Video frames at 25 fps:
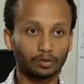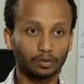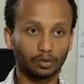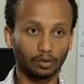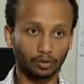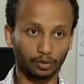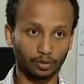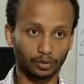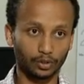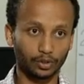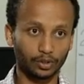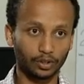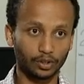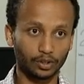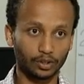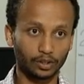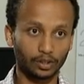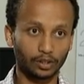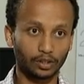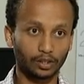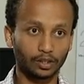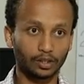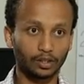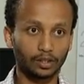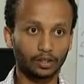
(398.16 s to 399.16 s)
doors.
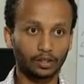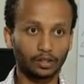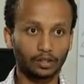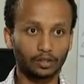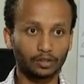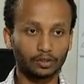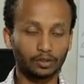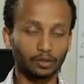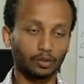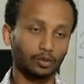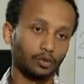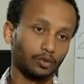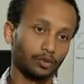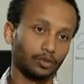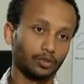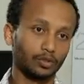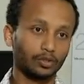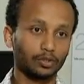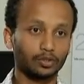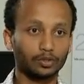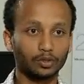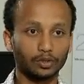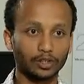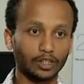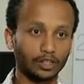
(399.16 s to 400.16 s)
So
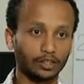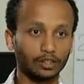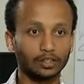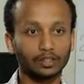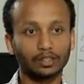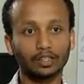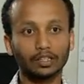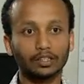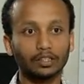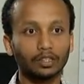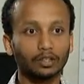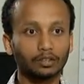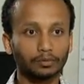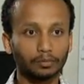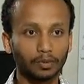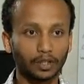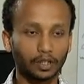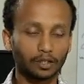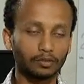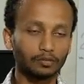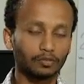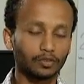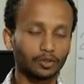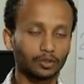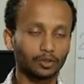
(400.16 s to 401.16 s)
that it cannot be
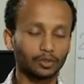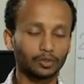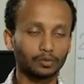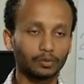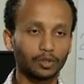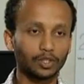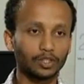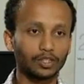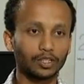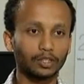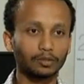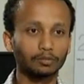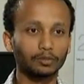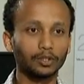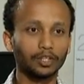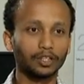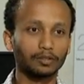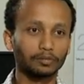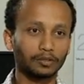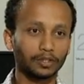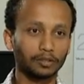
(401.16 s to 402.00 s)
confused with aluminium